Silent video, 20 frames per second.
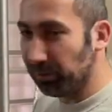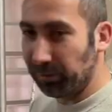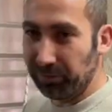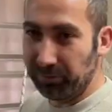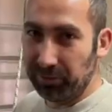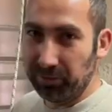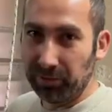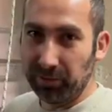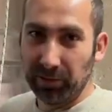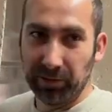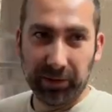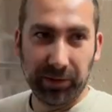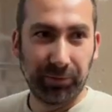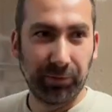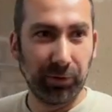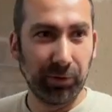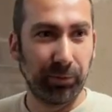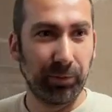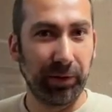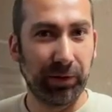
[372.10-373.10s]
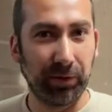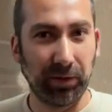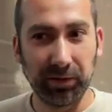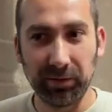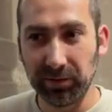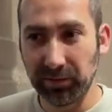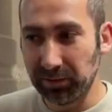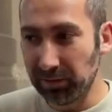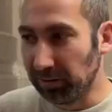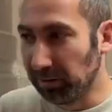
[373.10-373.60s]
have different
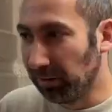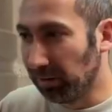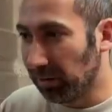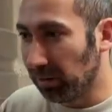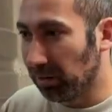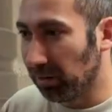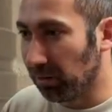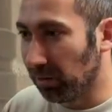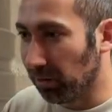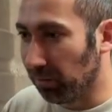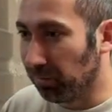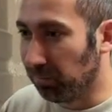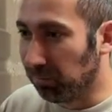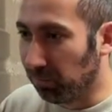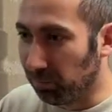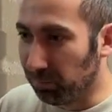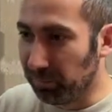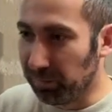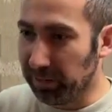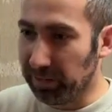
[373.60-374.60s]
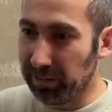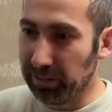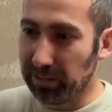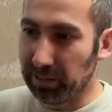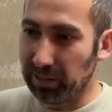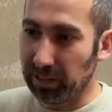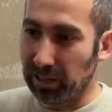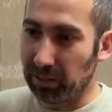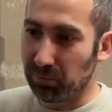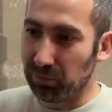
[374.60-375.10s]
methods. For
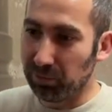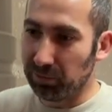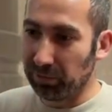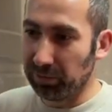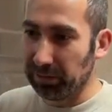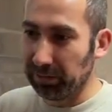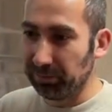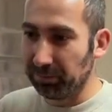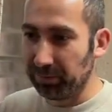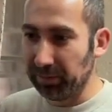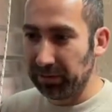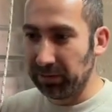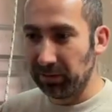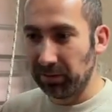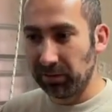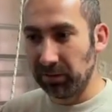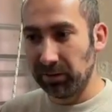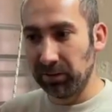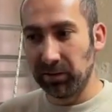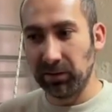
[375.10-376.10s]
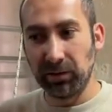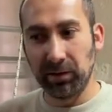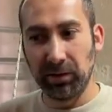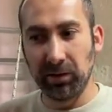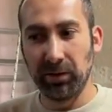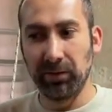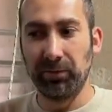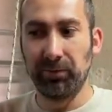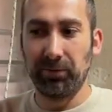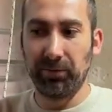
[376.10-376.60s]
me, I want to keep it
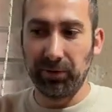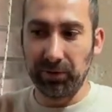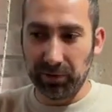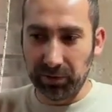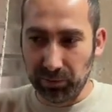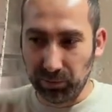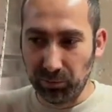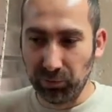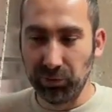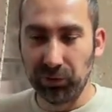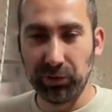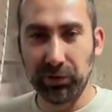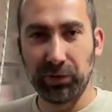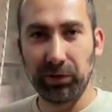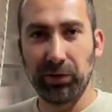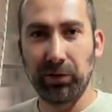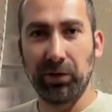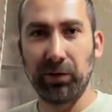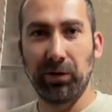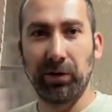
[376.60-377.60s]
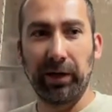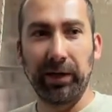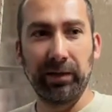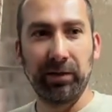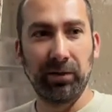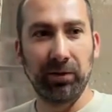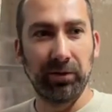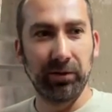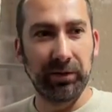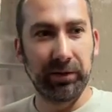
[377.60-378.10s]
smooth
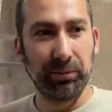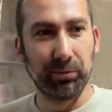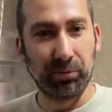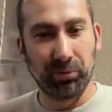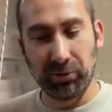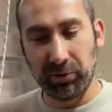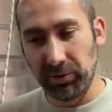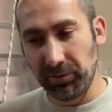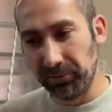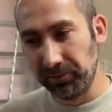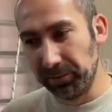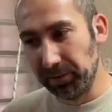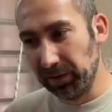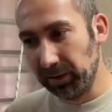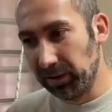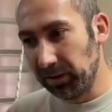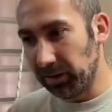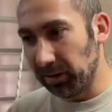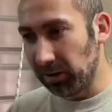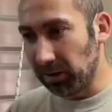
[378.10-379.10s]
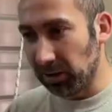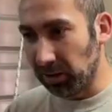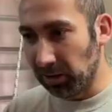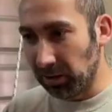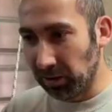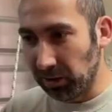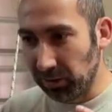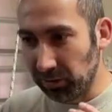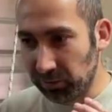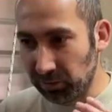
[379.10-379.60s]
and simple.
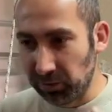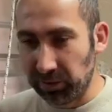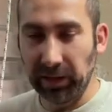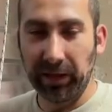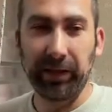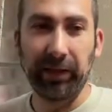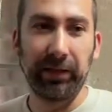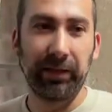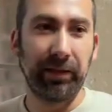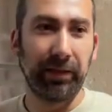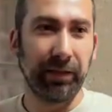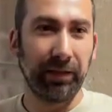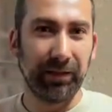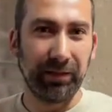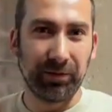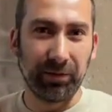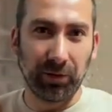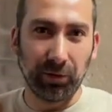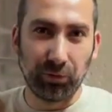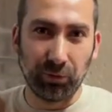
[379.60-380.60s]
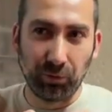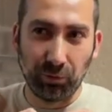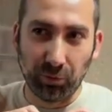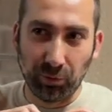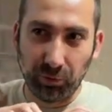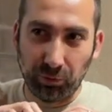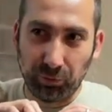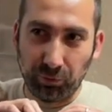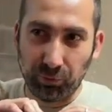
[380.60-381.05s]
The target here is not to